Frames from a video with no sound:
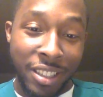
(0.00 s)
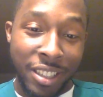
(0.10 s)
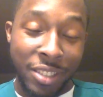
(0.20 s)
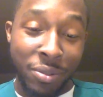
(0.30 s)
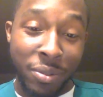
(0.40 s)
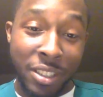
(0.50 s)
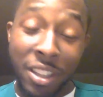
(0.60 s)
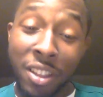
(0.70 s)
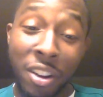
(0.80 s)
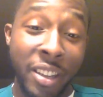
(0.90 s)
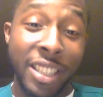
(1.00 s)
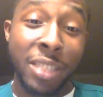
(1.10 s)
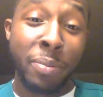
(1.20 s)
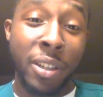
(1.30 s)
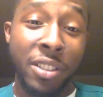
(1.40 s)
it's a learning
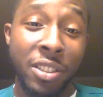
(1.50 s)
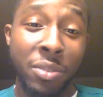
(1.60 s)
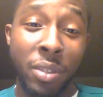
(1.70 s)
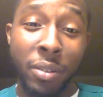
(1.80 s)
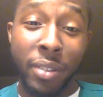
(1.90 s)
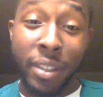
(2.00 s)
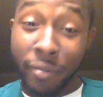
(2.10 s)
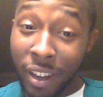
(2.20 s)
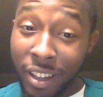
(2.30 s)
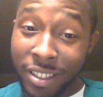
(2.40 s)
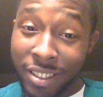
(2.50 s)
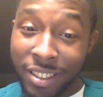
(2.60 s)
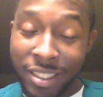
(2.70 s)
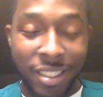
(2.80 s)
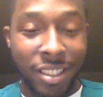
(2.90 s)
experience. It's really, really fun,
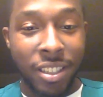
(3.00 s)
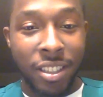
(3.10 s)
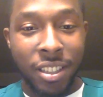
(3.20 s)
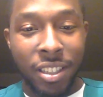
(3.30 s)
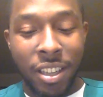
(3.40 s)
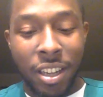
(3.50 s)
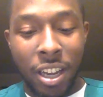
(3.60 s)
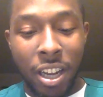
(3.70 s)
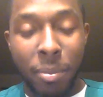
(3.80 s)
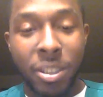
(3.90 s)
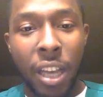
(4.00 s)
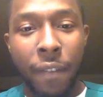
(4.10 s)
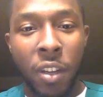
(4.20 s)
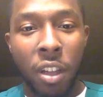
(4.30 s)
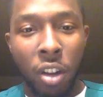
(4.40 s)
but
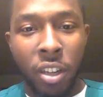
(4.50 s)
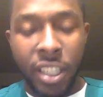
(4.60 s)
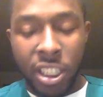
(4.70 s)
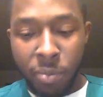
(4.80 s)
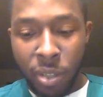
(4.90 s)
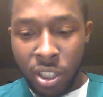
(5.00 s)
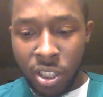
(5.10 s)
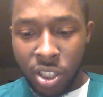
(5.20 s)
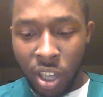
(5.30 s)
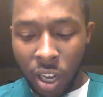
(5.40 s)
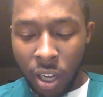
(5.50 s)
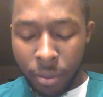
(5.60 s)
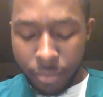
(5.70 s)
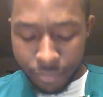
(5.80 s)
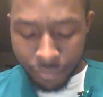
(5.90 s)
definitely a learning experience.
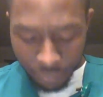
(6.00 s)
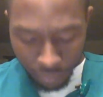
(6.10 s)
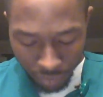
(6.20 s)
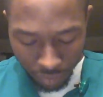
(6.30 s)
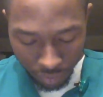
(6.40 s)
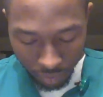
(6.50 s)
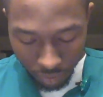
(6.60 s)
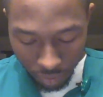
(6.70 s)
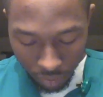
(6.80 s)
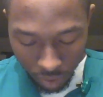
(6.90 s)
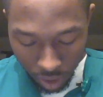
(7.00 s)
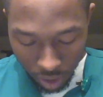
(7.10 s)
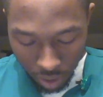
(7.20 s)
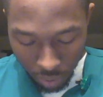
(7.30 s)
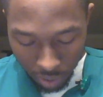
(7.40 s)
What
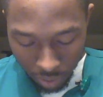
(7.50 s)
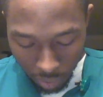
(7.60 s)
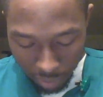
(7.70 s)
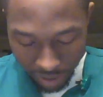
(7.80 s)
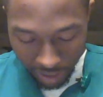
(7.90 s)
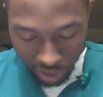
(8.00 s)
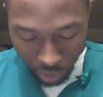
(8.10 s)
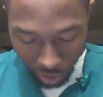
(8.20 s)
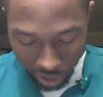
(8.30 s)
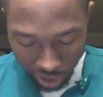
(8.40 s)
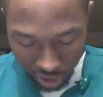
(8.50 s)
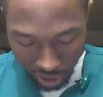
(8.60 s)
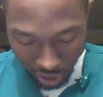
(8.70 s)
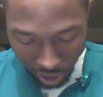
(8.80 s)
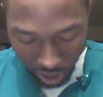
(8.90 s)
would be the next question?